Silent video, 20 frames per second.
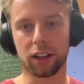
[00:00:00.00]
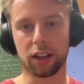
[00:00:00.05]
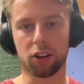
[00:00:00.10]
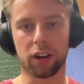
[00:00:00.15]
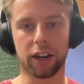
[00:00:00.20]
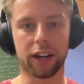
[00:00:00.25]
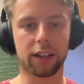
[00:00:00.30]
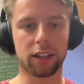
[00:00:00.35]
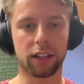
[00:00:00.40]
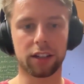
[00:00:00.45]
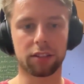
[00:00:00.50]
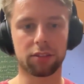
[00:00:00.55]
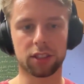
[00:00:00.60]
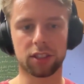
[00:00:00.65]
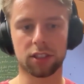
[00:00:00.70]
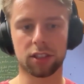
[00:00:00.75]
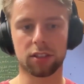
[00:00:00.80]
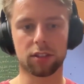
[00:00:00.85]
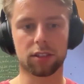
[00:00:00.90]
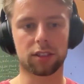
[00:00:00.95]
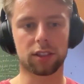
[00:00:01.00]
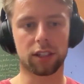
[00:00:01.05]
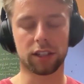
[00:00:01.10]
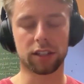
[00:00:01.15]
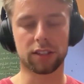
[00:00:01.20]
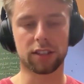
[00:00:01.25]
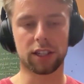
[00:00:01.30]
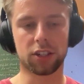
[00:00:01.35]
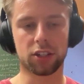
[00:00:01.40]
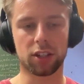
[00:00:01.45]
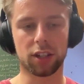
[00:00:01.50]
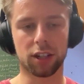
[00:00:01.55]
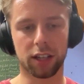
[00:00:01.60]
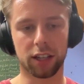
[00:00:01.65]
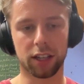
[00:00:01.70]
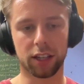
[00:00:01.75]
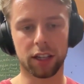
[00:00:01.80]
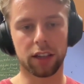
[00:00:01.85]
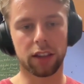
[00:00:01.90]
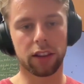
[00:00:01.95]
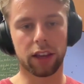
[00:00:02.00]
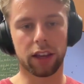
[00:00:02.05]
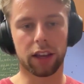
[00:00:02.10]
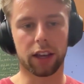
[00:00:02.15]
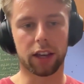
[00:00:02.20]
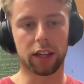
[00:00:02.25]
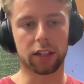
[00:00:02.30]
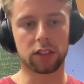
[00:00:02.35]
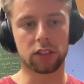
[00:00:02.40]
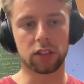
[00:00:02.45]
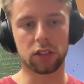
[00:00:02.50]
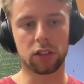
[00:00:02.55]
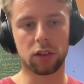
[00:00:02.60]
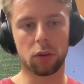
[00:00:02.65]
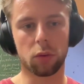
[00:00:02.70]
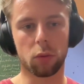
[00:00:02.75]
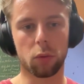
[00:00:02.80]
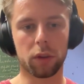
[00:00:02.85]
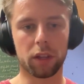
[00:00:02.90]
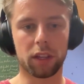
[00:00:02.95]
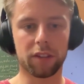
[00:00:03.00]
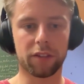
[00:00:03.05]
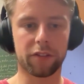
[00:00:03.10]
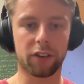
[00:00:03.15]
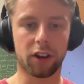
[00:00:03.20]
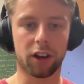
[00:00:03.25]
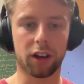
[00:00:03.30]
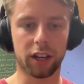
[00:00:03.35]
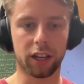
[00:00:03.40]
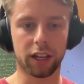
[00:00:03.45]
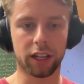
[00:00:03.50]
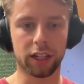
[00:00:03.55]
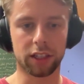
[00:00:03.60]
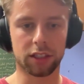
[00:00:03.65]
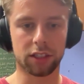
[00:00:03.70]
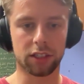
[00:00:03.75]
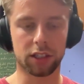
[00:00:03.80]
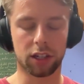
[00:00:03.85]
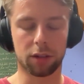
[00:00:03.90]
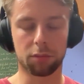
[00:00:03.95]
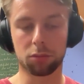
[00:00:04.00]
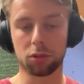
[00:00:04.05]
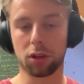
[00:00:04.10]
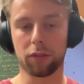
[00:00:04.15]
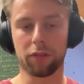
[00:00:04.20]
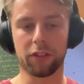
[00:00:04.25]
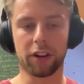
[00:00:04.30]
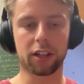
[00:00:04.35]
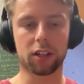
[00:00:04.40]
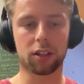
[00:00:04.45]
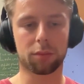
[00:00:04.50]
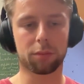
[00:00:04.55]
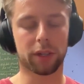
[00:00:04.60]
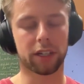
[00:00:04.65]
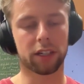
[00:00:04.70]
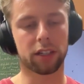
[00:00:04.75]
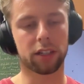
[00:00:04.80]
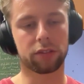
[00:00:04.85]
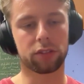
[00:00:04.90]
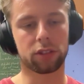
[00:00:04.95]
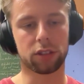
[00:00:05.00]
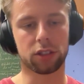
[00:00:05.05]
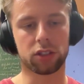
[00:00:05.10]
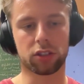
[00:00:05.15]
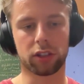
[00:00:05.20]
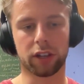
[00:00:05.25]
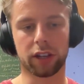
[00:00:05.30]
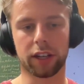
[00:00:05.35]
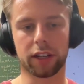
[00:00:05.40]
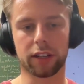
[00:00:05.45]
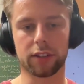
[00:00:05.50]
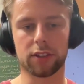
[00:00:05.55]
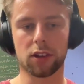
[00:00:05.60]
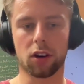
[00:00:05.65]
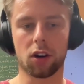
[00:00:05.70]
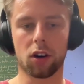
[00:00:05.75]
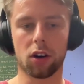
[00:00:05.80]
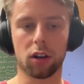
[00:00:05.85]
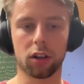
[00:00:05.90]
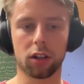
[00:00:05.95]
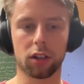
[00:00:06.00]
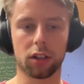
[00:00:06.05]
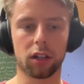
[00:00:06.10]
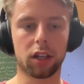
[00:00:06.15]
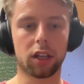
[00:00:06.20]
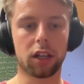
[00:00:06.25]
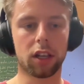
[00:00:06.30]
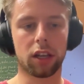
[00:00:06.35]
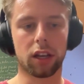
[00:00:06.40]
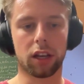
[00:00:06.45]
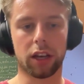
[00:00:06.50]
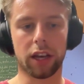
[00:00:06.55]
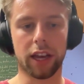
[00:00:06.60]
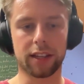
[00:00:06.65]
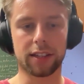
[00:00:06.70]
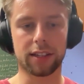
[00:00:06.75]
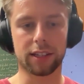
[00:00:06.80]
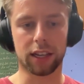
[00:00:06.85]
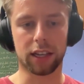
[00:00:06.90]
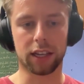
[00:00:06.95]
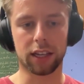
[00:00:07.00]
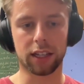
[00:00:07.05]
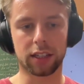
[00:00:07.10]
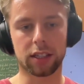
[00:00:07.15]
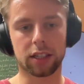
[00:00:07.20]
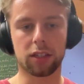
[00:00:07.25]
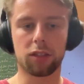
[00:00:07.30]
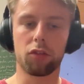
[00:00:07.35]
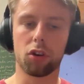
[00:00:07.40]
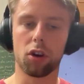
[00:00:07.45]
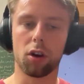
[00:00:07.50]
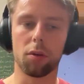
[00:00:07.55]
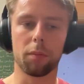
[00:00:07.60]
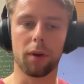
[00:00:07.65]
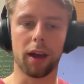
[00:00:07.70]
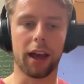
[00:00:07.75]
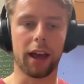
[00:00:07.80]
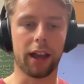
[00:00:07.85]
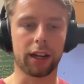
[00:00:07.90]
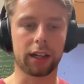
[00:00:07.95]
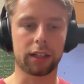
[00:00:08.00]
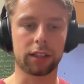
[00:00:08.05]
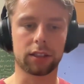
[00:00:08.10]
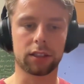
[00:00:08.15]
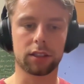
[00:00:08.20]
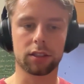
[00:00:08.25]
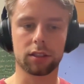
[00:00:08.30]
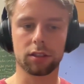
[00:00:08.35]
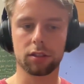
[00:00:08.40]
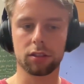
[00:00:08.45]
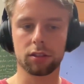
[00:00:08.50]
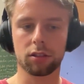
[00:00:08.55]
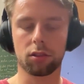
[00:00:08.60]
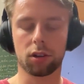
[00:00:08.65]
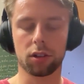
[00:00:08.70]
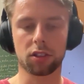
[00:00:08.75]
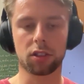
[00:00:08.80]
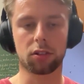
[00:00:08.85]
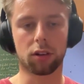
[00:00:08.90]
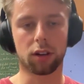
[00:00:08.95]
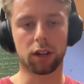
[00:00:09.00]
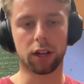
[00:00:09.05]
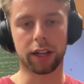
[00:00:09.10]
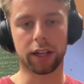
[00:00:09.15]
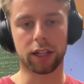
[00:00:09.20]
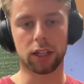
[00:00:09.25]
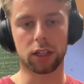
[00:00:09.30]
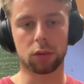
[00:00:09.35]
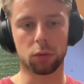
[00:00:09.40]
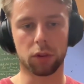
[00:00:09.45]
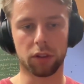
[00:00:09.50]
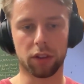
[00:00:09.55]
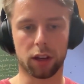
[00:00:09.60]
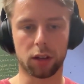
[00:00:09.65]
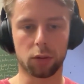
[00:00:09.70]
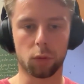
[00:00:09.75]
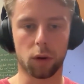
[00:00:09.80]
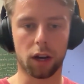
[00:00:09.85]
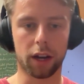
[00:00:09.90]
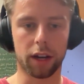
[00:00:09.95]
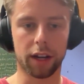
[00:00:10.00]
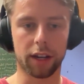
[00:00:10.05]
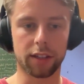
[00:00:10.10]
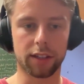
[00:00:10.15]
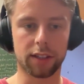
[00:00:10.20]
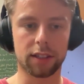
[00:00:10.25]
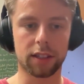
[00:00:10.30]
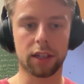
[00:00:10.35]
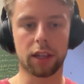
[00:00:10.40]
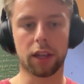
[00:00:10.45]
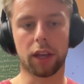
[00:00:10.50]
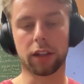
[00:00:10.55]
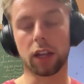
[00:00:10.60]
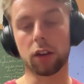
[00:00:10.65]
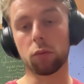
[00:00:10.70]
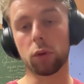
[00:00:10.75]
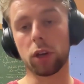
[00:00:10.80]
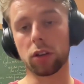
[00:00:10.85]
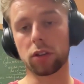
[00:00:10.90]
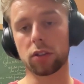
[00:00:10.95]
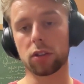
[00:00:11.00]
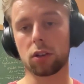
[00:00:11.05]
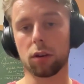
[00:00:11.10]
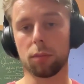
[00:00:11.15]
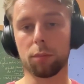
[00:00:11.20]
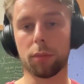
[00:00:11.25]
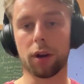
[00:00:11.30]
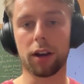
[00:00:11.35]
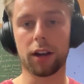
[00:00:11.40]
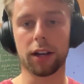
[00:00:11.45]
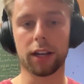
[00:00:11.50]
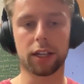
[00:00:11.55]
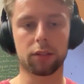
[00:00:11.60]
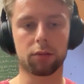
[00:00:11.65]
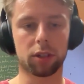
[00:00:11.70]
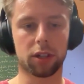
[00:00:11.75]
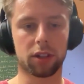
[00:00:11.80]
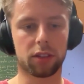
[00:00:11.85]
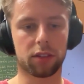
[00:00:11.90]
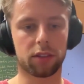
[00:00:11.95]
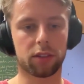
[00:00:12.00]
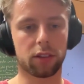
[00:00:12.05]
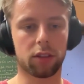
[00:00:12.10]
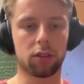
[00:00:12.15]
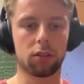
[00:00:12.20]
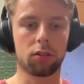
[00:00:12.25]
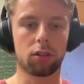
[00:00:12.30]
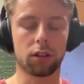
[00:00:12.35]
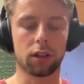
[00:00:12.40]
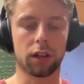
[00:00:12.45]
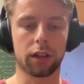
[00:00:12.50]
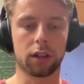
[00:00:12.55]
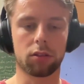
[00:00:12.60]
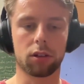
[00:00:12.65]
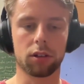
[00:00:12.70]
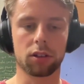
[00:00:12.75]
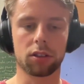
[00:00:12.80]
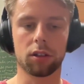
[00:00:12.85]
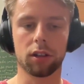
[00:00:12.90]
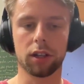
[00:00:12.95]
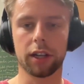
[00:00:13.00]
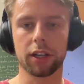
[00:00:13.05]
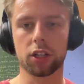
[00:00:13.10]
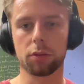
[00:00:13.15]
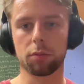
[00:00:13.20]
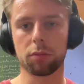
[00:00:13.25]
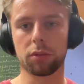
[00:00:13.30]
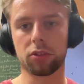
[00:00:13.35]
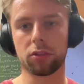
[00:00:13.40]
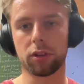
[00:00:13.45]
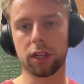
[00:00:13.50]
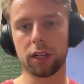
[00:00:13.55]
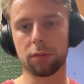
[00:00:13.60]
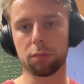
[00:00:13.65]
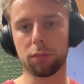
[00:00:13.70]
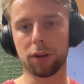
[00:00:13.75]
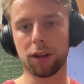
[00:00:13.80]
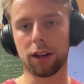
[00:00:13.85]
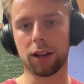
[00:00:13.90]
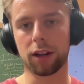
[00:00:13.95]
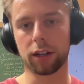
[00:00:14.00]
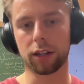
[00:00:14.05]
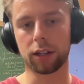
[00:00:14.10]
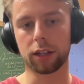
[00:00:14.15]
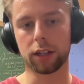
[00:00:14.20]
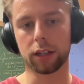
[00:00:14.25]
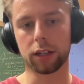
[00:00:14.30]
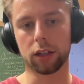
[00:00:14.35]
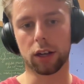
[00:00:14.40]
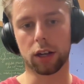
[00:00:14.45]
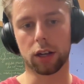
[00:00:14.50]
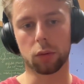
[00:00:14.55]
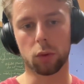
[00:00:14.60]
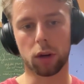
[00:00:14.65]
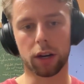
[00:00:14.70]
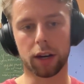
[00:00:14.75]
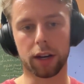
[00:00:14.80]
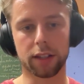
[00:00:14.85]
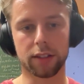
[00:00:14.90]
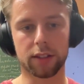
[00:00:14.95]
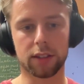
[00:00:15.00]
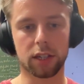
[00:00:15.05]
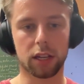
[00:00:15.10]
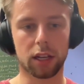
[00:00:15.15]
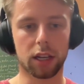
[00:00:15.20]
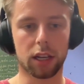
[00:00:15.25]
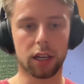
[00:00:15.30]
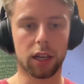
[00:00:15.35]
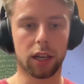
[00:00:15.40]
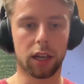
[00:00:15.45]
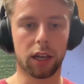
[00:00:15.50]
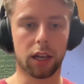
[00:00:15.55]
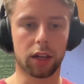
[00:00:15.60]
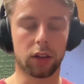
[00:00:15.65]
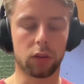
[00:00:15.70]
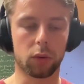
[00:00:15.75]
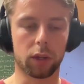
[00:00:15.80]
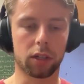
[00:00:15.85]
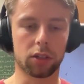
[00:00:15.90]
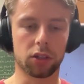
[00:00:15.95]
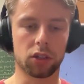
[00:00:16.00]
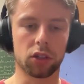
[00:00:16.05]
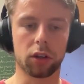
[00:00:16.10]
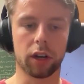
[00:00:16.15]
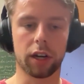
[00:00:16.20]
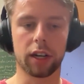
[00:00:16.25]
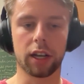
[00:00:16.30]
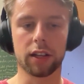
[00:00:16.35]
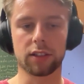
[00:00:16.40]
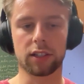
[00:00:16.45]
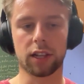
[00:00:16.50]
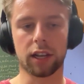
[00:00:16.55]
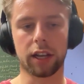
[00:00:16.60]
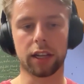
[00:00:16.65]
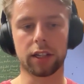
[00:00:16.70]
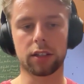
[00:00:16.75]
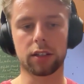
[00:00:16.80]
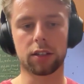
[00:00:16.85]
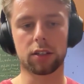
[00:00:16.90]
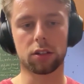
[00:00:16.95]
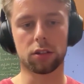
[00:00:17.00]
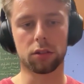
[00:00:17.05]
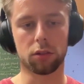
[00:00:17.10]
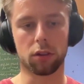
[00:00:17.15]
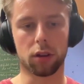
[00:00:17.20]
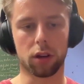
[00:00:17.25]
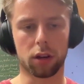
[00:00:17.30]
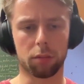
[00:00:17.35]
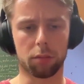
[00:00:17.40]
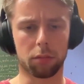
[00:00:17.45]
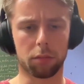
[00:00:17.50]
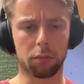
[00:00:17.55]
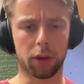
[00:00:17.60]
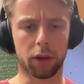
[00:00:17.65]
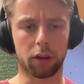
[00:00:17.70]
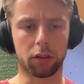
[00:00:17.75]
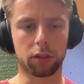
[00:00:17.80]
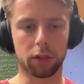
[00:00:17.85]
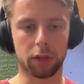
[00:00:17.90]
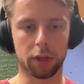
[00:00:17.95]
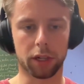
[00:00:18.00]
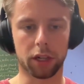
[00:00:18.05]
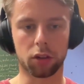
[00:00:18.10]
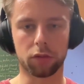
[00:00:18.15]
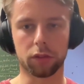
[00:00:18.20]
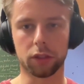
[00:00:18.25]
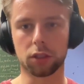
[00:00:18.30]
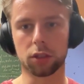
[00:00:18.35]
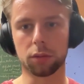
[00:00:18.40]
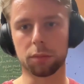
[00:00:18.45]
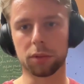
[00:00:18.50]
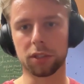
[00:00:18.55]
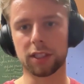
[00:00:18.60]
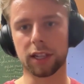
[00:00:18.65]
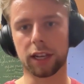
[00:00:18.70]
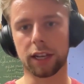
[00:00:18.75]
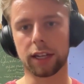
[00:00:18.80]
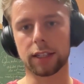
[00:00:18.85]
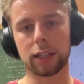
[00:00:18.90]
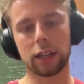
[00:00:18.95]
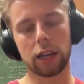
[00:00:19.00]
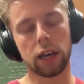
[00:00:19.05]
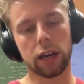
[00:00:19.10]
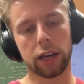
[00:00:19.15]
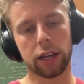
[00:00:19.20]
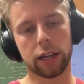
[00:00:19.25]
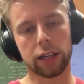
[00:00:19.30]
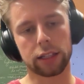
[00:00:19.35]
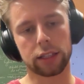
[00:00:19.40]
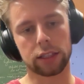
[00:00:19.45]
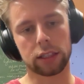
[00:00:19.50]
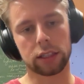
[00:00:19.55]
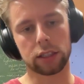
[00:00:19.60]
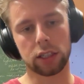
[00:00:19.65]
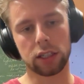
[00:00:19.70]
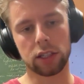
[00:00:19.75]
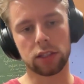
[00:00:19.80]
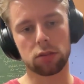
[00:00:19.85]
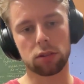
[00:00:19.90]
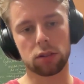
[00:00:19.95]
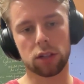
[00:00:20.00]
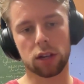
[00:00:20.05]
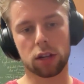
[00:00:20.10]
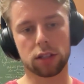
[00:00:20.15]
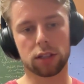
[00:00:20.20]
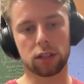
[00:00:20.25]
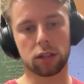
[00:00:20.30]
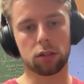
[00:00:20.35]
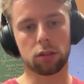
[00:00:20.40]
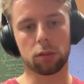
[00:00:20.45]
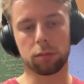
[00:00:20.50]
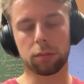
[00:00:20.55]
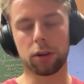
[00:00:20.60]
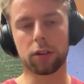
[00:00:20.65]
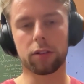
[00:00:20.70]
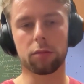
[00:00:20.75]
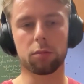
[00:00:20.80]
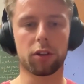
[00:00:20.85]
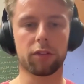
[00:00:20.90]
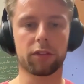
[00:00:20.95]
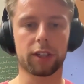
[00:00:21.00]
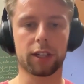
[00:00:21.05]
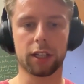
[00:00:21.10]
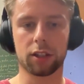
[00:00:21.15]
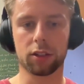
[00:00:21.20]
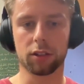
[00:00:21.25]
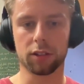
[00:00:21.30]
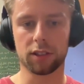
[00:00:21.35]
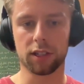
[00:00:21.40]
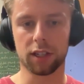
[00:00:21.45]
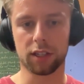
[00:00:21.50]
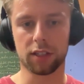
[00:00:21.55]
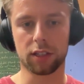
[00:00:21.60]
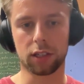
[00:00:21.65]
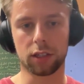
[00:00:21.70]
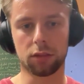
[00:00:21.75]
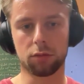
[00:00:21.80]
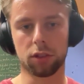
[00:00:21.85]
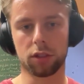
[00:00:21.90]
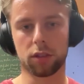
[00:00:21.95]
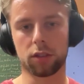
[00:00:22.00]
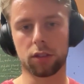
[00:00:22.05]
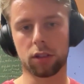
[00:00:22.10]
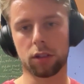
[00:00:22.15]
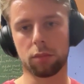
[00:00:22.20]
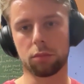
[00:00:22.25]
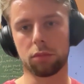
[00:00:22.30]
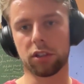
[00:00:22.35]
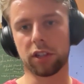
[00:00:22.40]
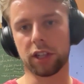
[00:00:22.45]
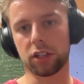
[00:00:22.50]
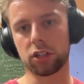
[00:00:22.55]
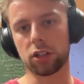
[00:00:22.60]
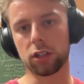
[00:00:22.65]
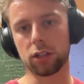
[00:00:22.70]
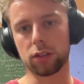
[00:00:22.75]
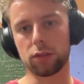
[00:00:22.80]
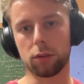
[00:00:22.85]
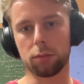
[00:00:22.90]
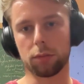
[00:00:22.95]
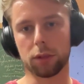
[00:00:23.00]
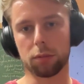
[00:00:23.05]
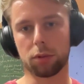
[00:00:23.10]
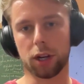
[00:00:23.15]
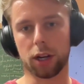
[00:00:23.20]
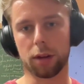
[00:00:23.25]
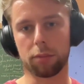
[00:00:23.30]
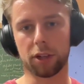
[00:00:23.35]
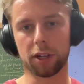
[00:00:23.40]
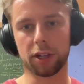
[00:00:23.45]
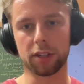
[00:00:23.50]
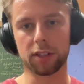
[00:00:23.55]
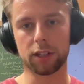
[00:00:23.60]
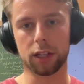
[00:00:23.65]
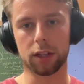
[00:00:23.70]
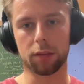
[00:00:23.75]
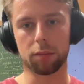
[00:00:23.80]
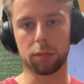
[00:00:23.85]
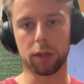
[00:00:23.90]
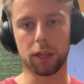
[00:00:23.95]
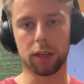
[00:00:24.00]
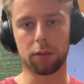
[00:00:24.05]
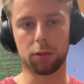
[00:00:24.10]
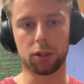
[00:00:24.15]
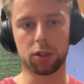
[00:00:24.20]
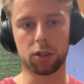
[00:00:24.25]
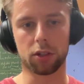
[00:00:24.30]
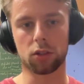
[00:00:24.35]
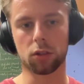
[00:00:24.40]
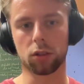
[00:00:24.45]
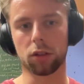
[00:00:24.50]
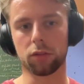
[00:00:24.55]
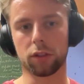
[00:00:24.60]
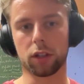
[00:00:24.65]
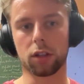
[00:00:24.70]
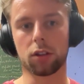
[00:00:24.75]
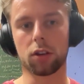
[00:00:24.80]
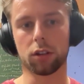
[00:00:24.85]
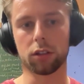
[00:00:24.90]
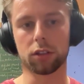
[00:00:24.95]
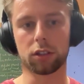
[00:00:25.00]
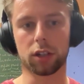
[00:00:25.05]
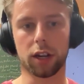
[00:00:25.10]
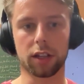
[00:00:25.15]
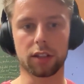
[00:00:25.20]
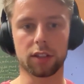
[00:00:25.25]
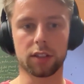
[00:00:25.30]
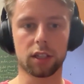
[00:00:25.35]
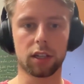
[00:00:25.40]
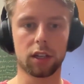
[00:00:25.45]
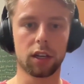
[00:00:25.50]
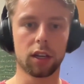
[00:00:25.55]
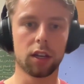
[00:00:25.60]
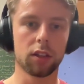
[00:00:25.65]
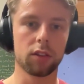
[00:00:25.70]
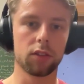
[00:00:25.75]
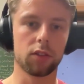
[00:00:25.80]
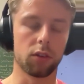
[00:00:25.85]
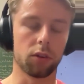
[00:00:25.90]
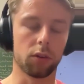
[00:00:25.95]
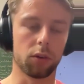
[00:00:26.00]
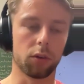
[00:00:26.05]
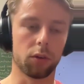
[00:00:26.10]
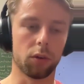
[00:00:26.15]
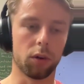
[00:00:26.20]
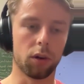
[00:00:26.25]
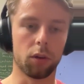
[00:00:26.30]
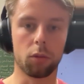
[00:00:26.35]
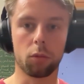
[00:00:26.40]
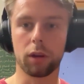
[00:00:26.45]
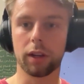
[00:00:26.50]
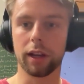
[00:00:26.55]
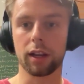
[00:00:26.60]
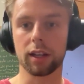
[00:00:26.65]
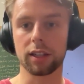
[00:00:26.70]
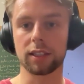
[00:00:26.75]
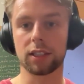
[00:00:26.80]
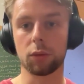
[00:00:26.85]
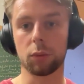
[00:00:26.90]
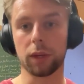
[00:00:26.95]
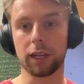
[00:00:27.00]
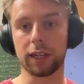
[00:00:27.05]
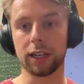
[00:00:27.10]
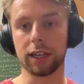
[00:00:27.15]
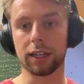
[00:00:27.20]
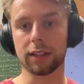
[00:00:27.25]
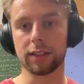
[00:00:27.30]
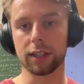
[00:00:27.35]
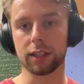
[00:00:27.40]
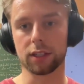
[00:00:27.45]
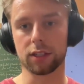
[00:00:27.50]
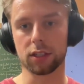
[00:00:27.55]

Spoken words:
Our headline results are essentially that we find very competitive constraints on S8 from ACT cross-correlated with unWISE, and then we also combine with a cross-correlation between Planck and unWISE, and we constrain S8 to about a bit over 2%. And these results are perfectly consistent with the predictions from the primary CMB, which is sort of in contrast to galaxy weak lensing